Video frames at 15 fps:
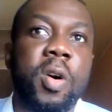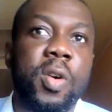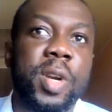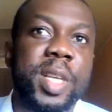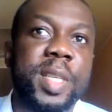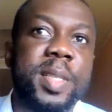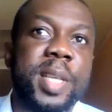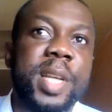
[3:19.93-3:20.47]
On
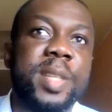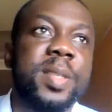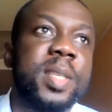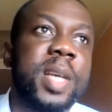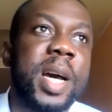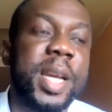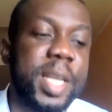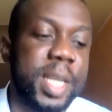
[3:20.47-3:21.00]
the state
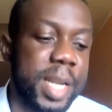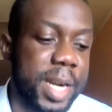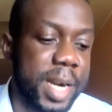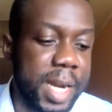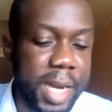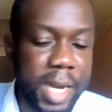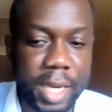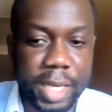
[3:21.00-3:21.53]
side, there
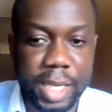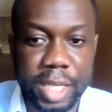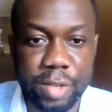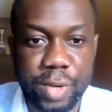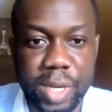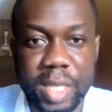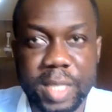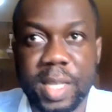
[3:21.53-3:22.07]
are
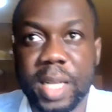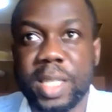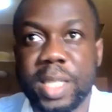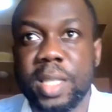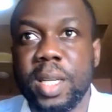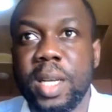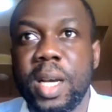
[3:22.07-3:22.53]
interests that